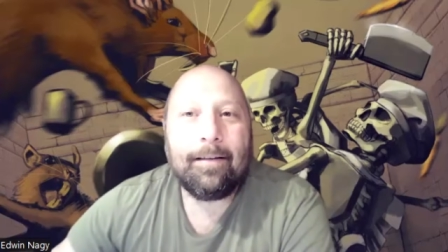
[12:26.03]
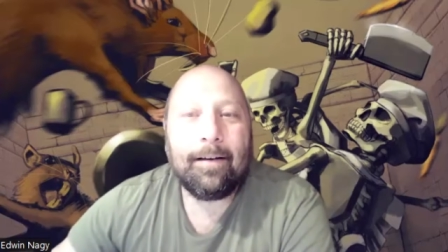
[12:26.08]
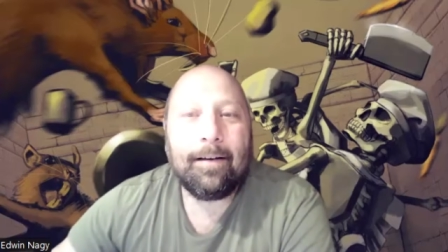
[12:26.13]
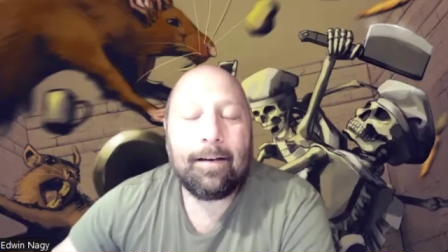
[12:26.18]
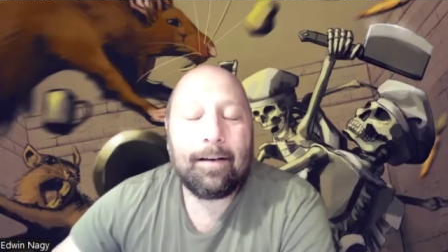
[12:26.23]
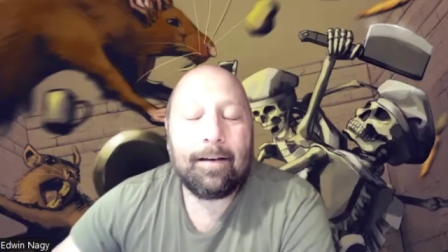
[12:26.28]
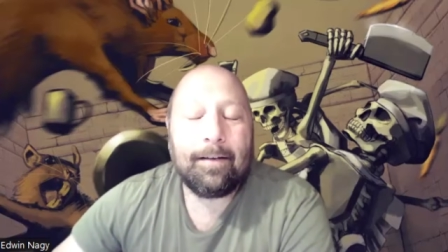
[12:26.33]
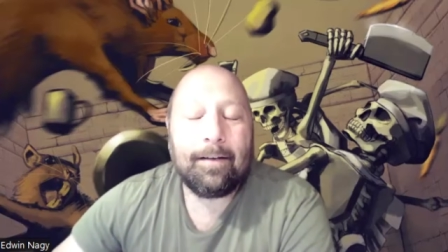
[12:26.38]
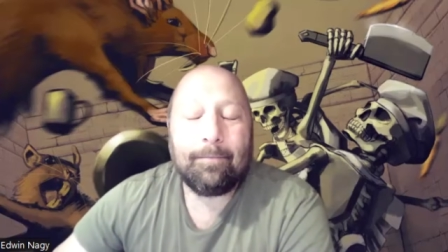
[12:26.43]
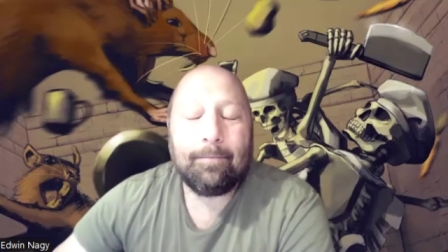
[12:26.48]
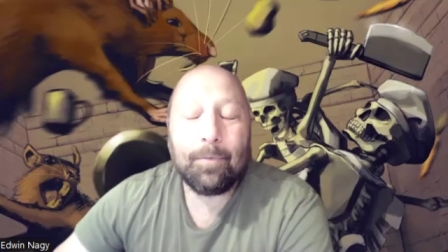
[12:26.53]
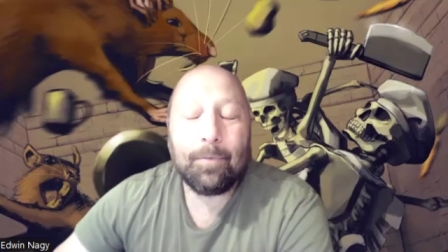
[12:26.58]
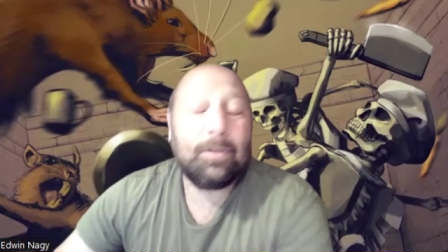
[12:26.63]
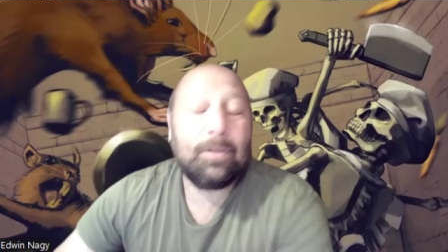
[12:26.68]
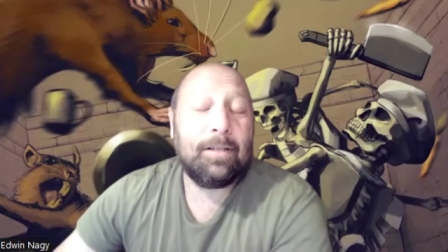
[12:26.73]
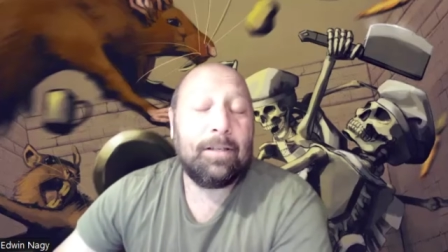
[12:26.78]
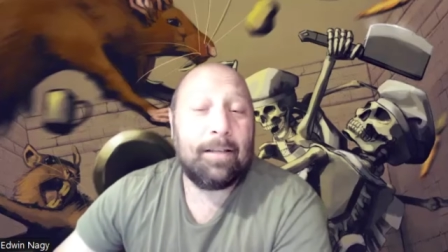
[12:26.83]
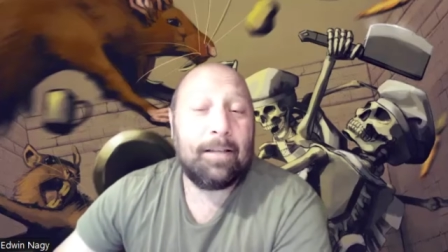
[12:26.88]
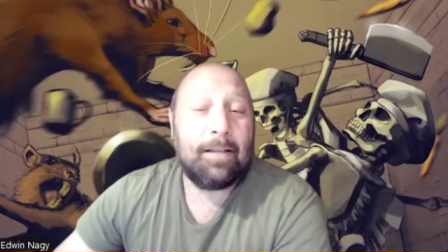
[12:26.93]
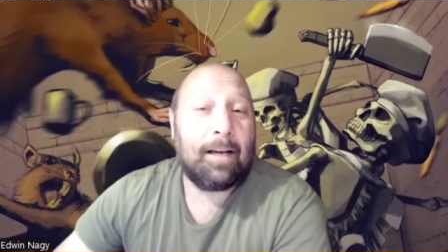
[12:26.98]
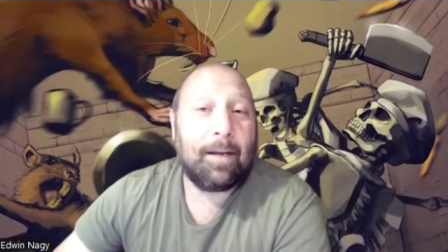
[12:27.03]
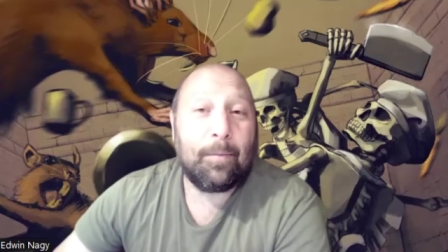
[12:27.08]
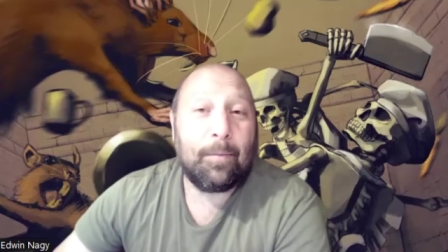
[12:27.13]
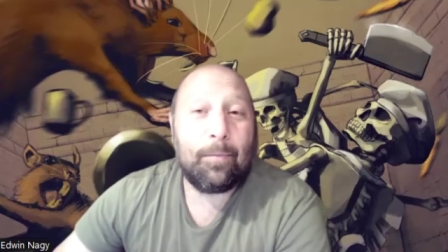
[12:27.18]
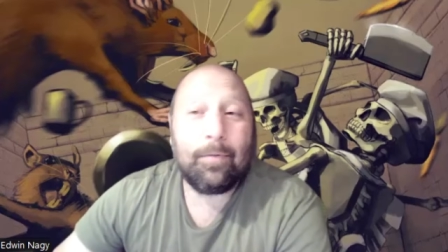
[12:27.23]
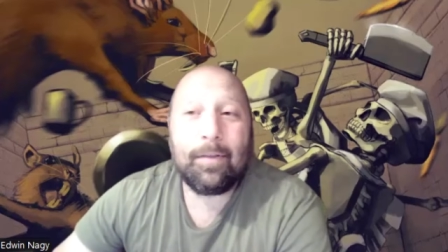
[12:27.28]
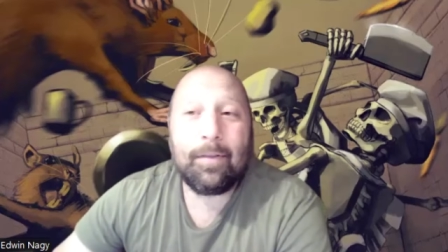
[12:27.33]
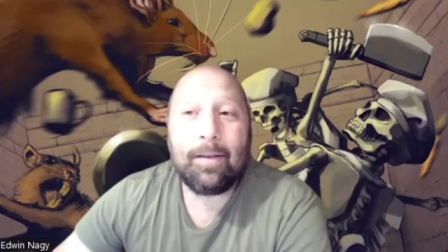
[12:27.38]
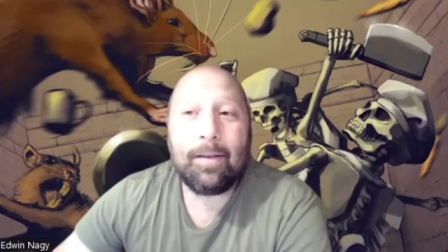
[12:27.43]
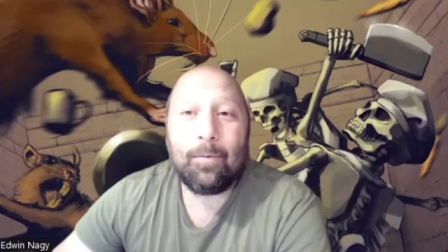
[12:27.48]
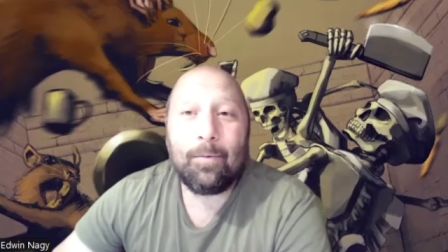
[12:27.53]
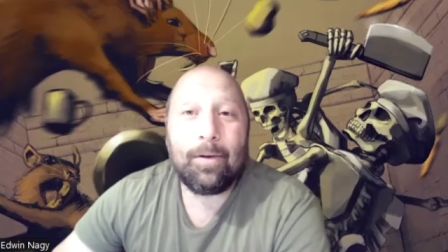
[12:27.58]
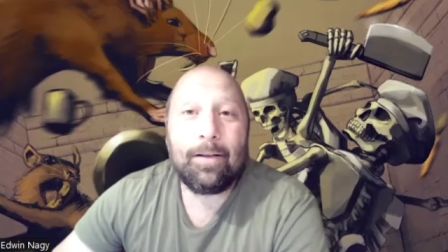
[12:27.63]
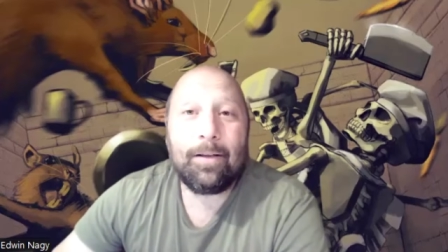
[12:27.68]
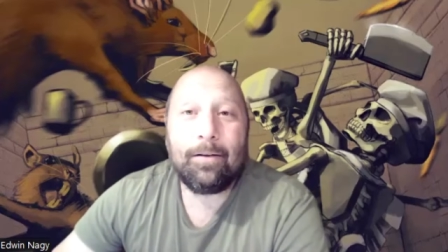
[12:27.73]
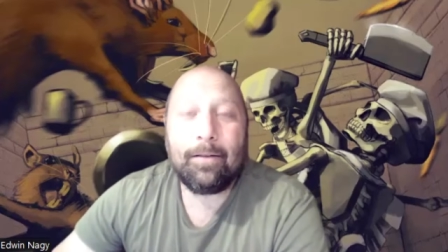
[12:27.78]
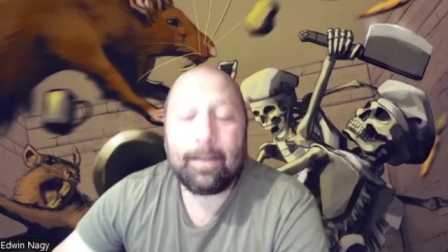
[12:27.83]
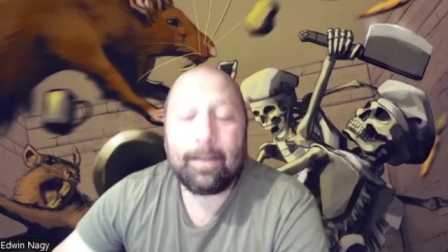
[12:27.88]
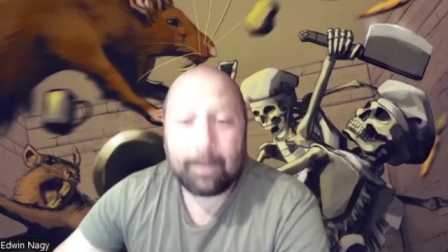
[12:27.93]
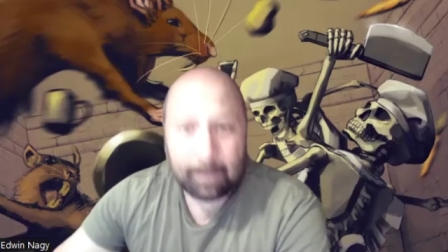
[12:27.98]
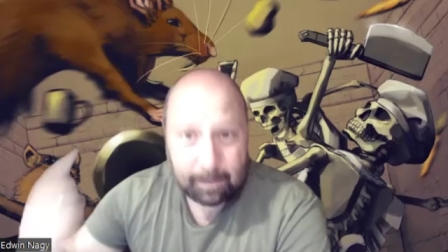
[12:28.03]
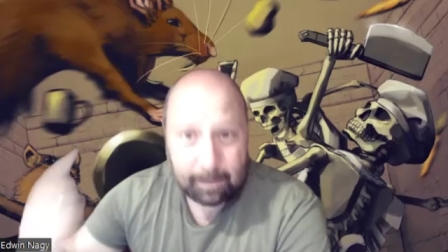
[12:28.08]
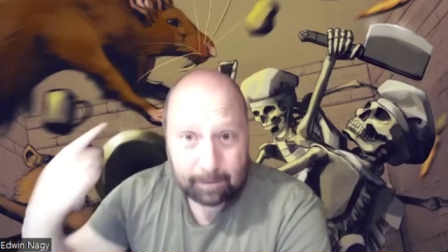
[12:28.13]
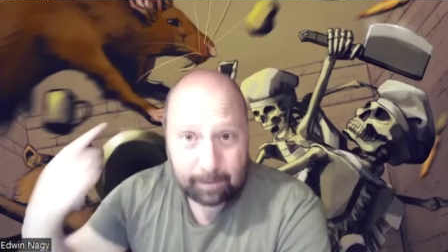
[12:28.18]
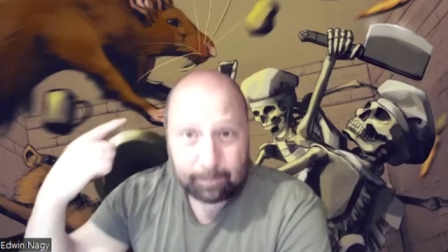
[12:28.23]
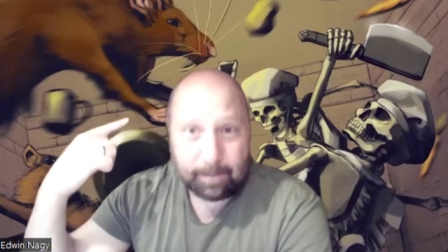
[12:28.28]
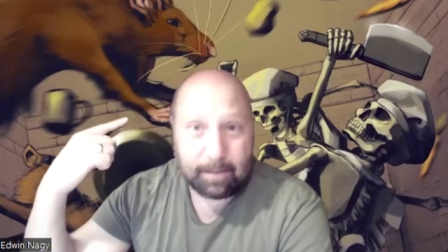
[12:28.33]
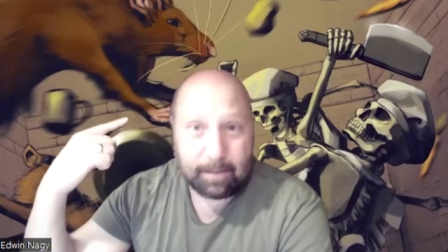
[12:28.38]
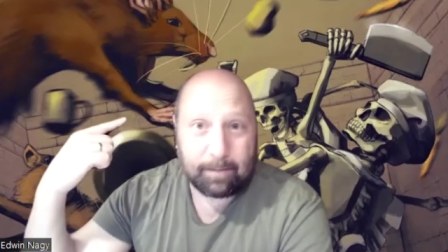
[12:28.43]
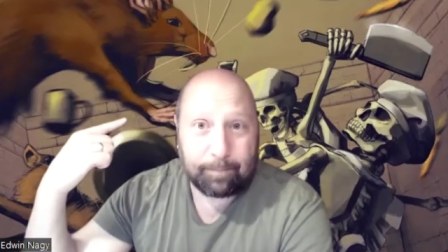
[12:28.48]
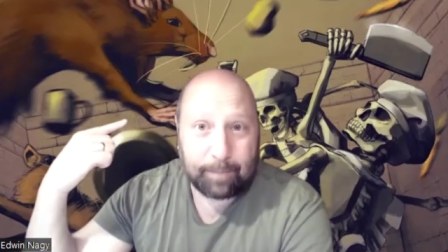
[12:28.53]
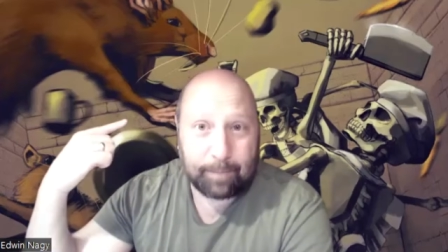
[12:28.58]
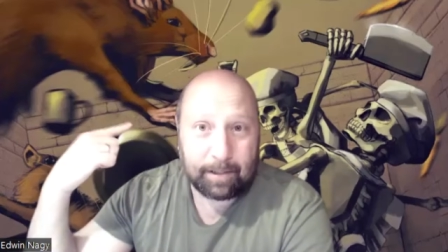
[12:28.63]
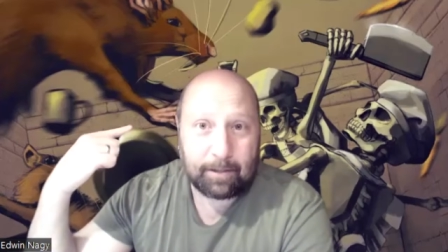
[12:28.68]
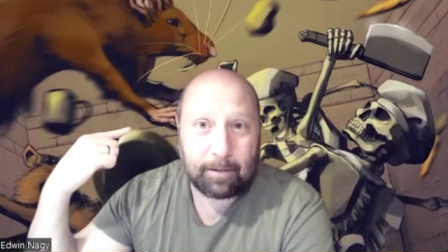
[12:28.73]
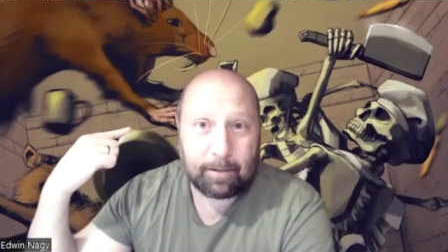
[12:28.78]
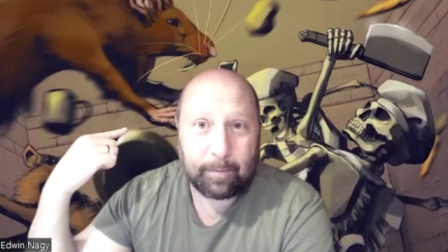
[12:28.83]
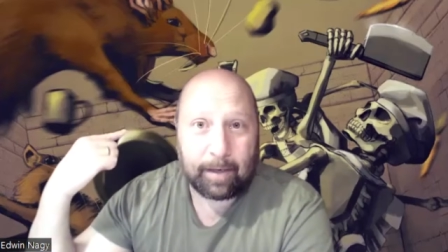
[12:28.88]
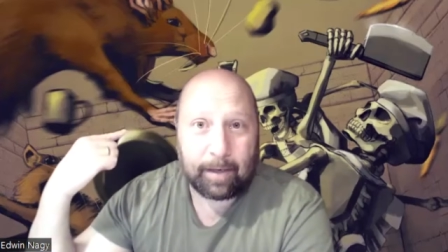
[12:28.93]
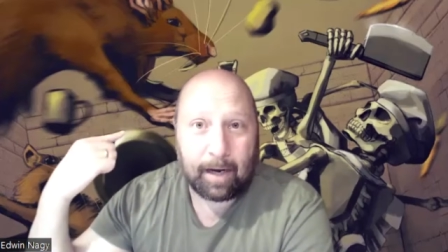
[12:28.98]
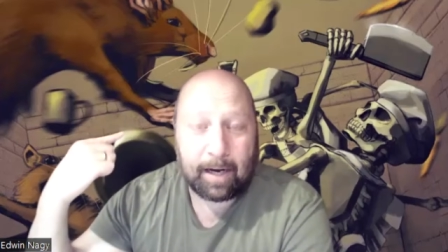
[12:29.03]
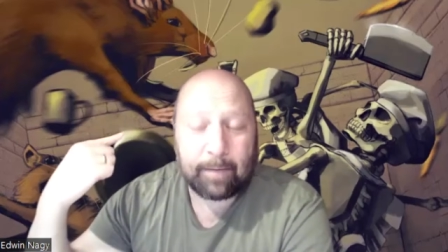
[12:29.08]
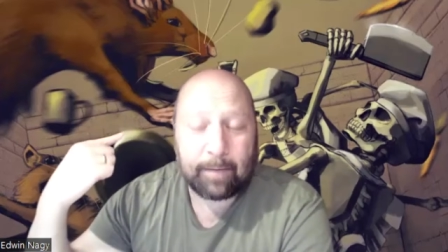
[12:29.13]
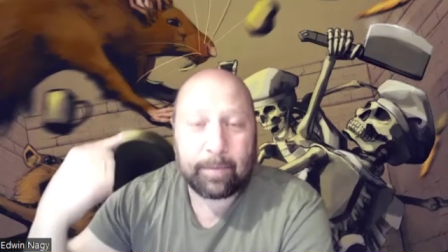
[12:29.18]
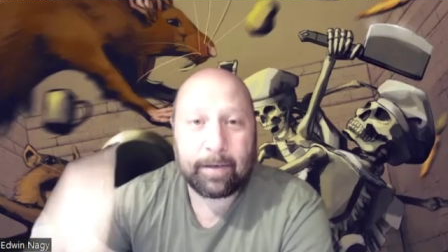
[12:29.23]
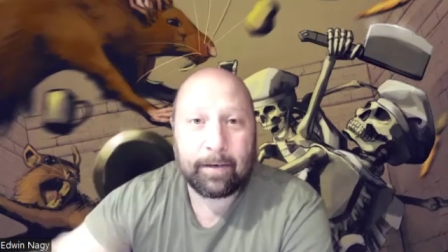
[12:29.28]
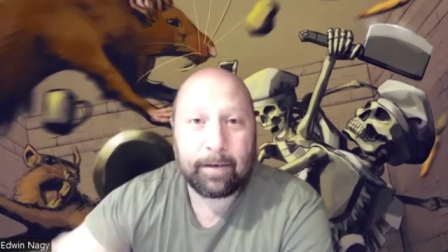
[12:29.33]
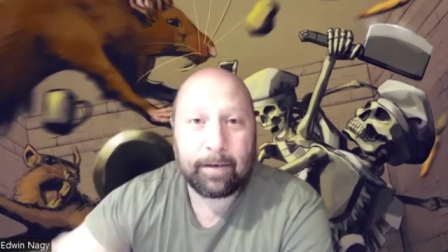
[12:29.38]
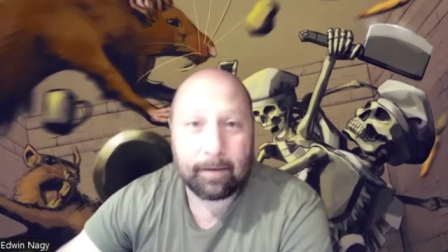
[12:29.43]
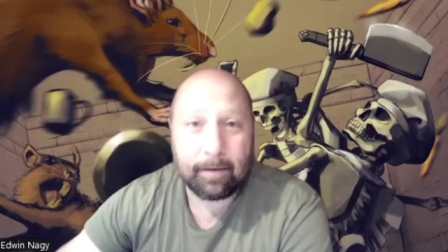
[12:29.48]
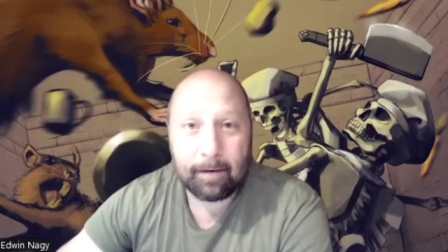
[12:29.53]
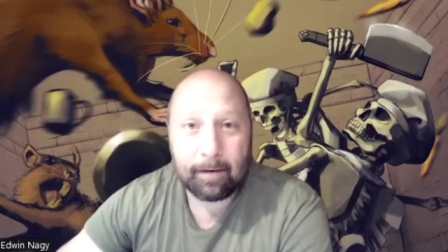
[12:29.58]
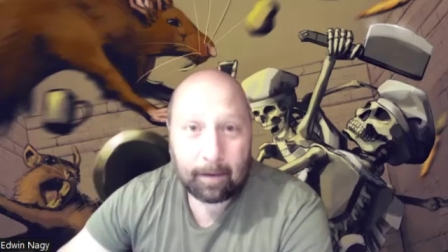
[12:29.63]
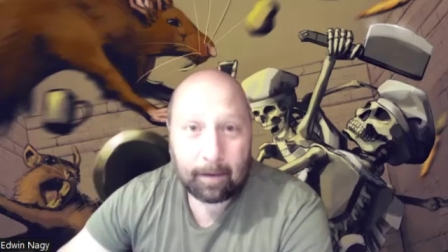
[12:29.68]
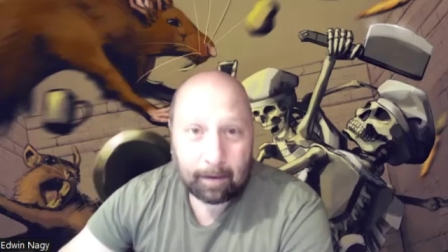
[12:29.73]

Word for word: uh, most of the time than what you like this this picture behind me here